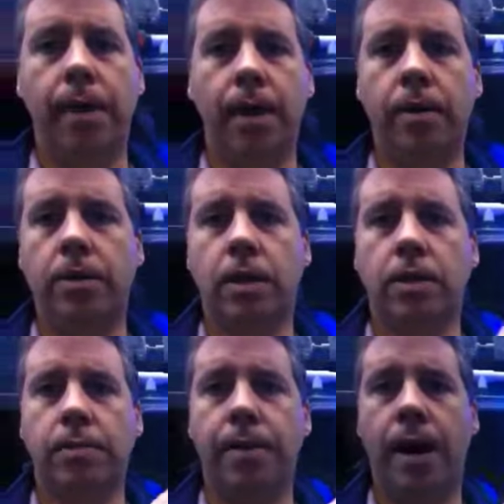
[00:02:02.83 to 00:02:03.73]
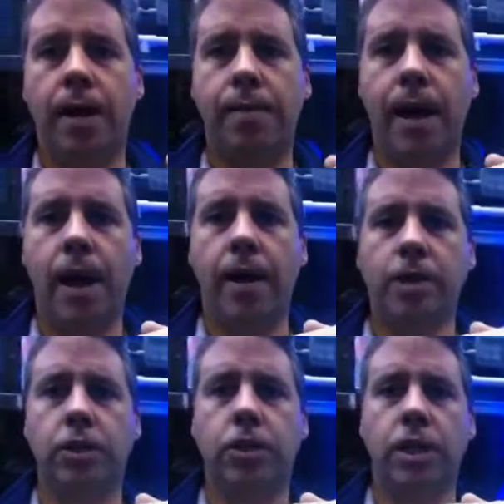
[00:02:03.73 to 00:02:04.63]
and it starts to bottom out
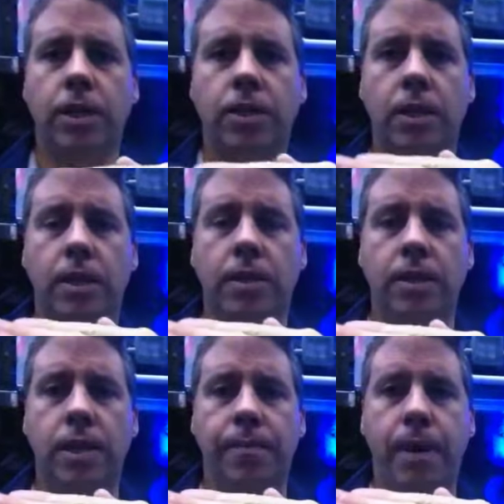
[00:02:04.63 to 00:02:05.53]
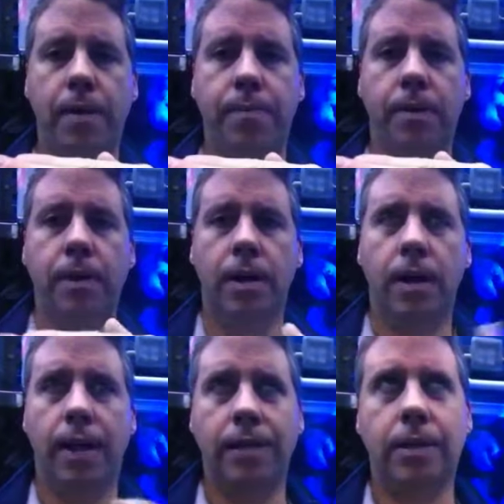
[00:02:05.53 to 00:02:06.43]
and just starts to tip up,
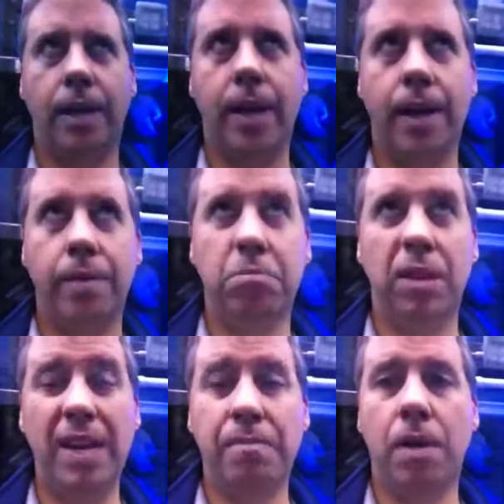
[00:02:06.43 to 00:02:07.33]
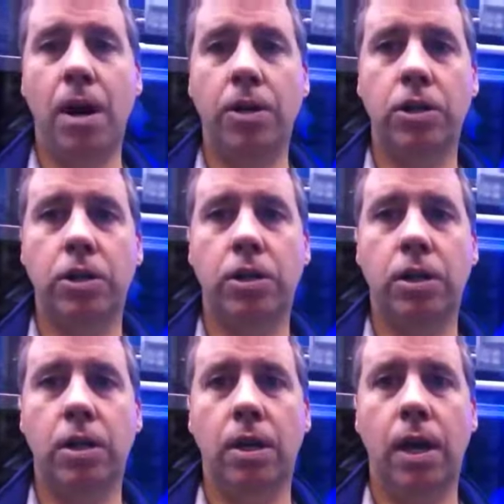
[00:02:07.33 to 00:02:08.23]
like say late March,
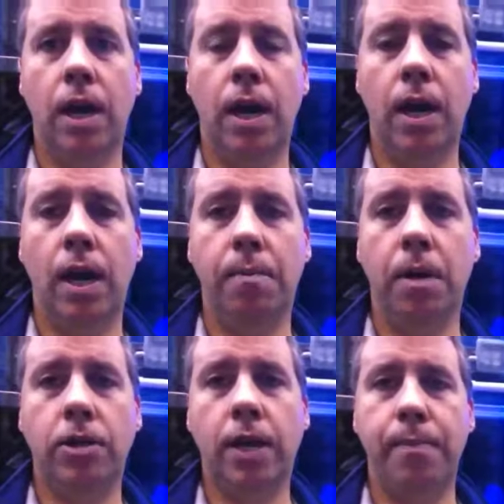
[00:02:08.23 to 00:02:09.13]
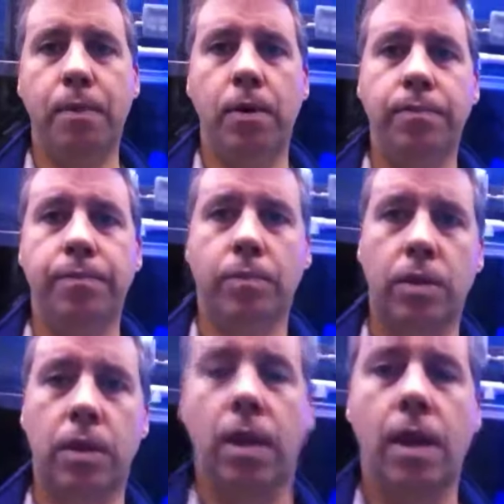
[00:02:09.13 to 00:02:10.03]
uh, March, April.
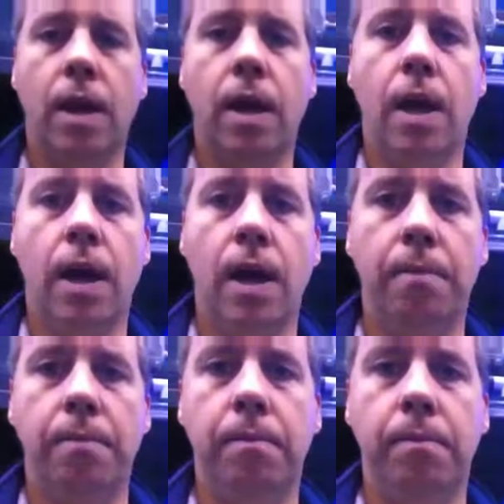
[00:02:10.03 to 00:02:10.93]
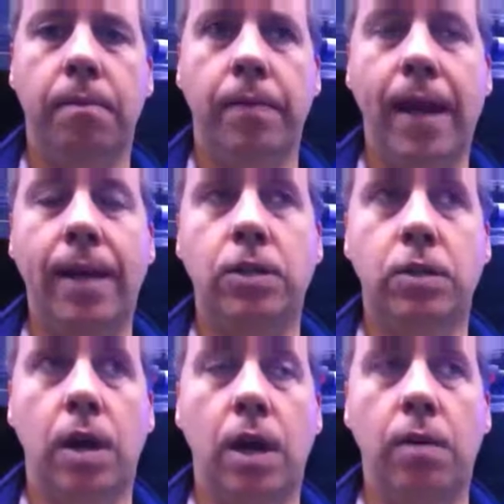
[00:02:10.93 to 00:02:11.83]
Um,
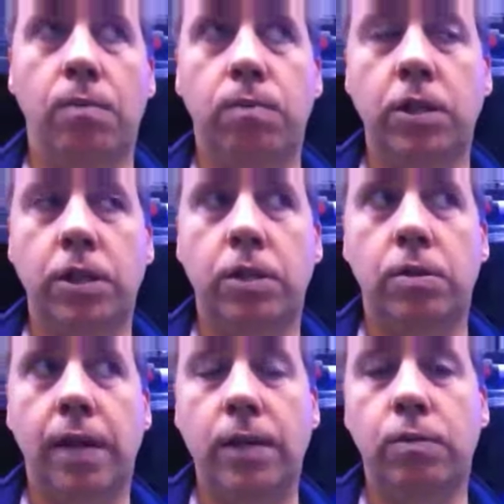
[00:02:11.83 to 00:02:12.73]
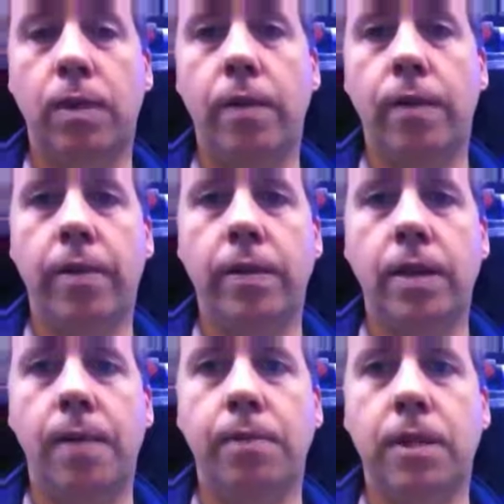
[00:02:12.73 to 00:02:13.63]
that's uh, just that's right around the
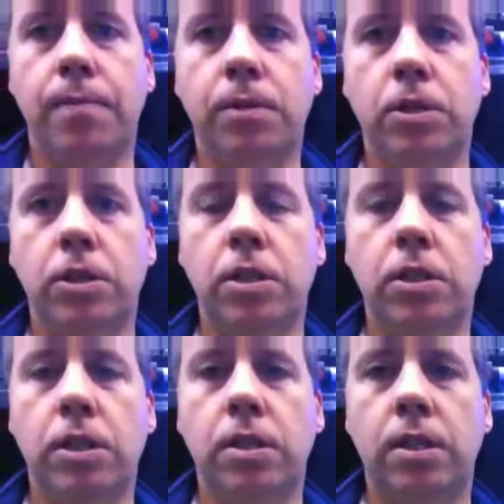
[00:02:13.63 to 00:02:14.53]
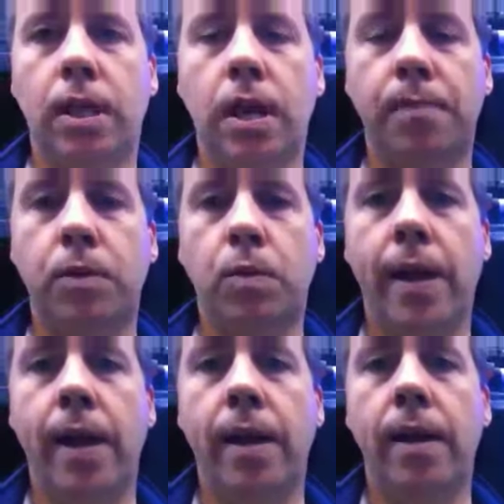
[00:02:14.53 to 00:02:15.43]
time when the temperature just starts to tick up is
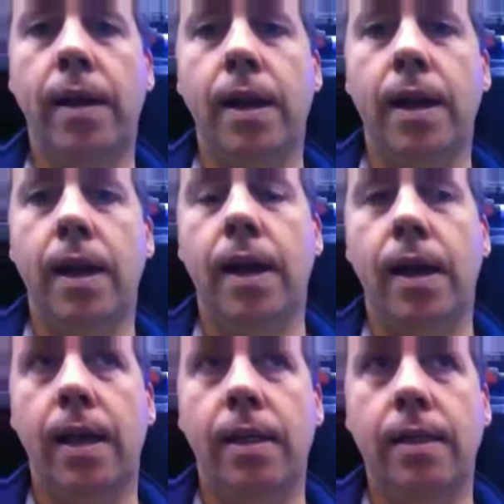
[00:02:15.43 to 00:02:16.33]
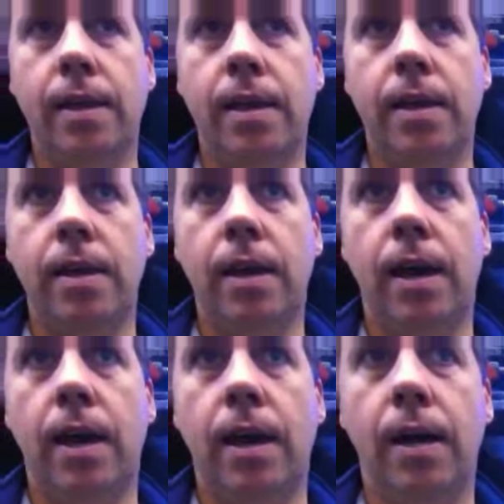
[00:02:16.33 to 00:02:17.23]
when the
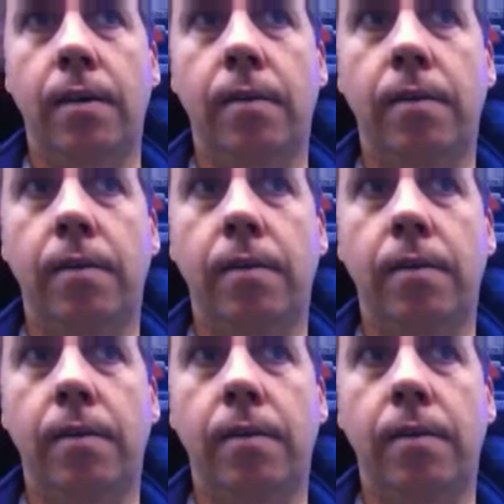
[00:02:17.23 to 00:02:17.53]
uh,